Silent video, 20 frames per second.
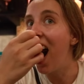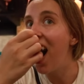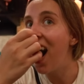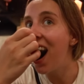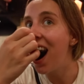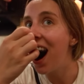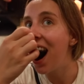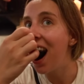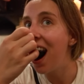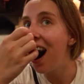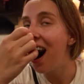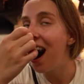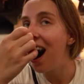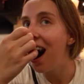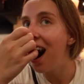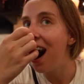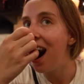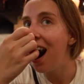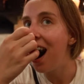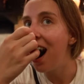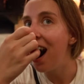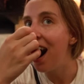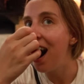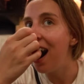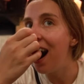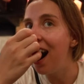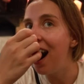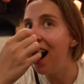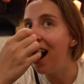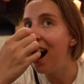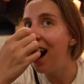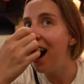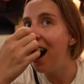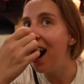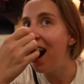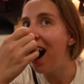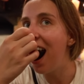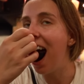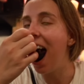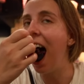I really hope not.
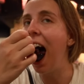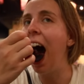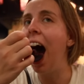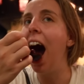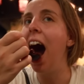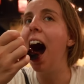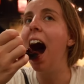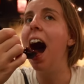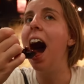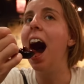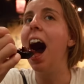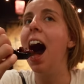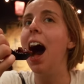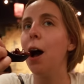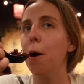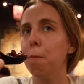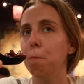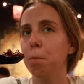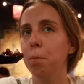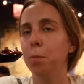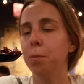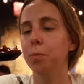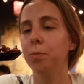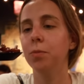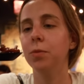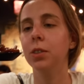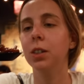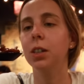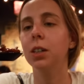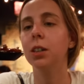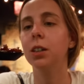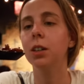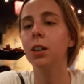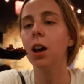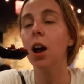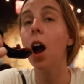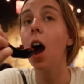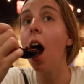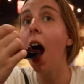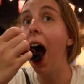Go for it. Come
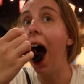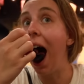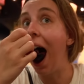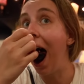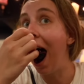on.